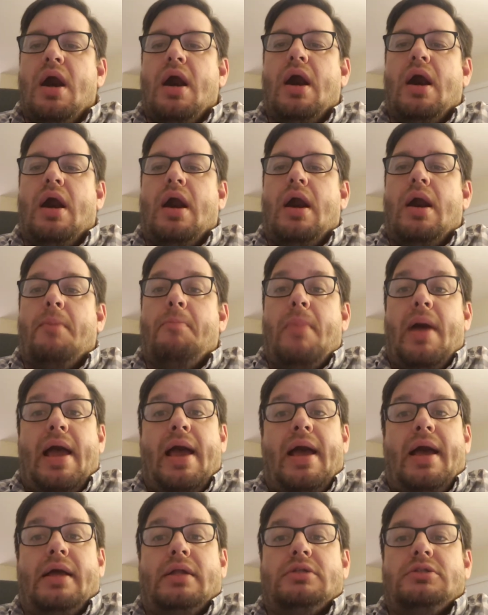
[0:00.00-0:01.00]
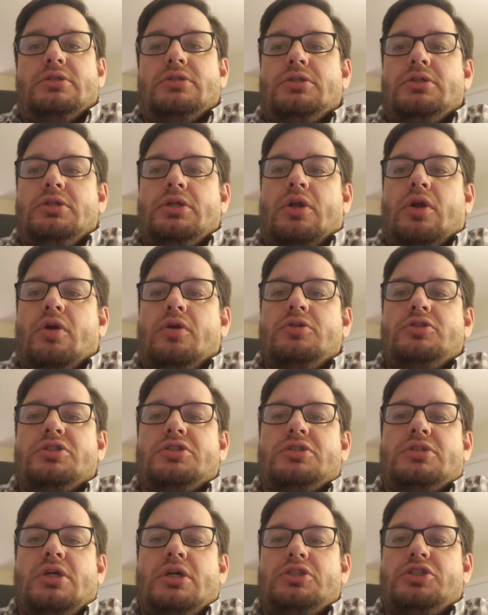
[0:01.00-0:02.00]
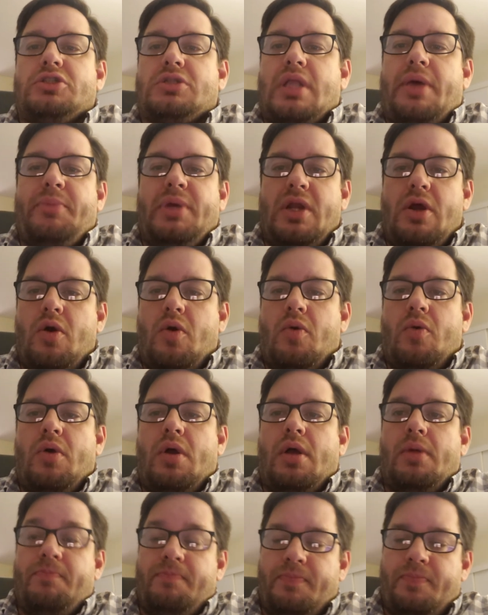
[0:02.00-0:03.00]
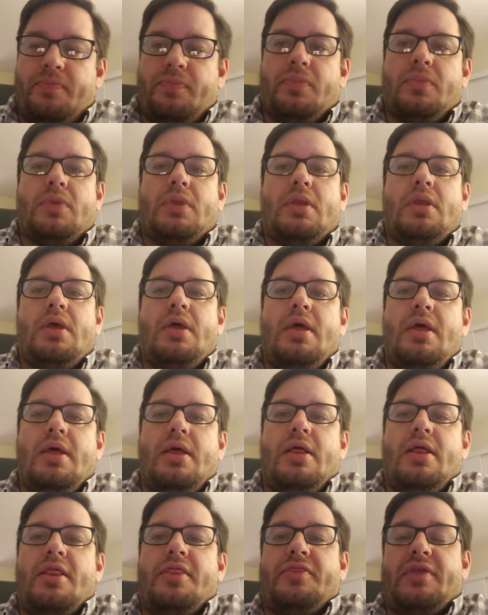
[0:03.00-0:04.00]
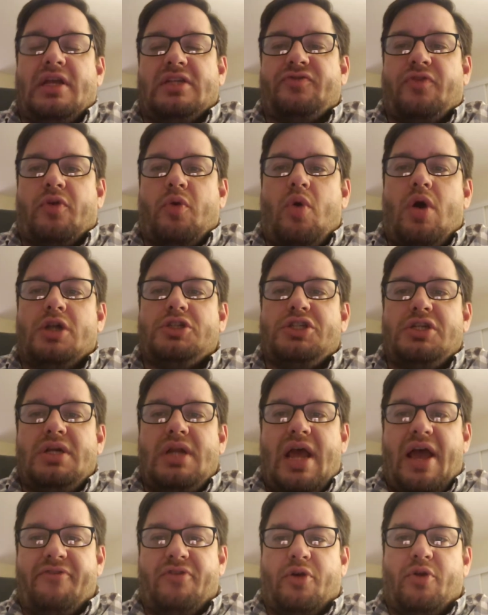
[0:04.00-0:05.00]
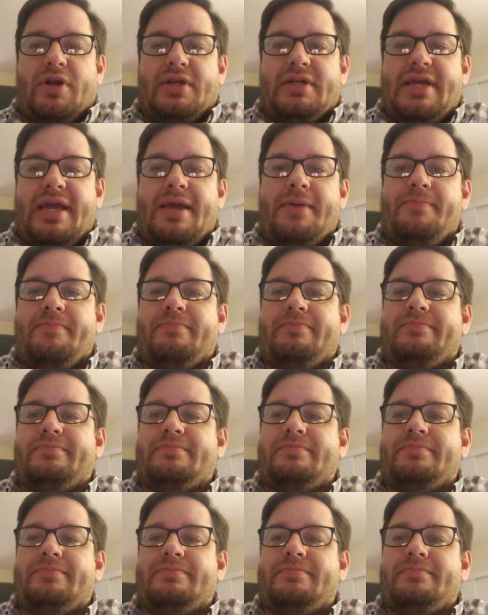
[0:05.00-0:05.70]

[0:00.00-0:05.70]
and you know, just let me know. Thanks for watching. Have a great day.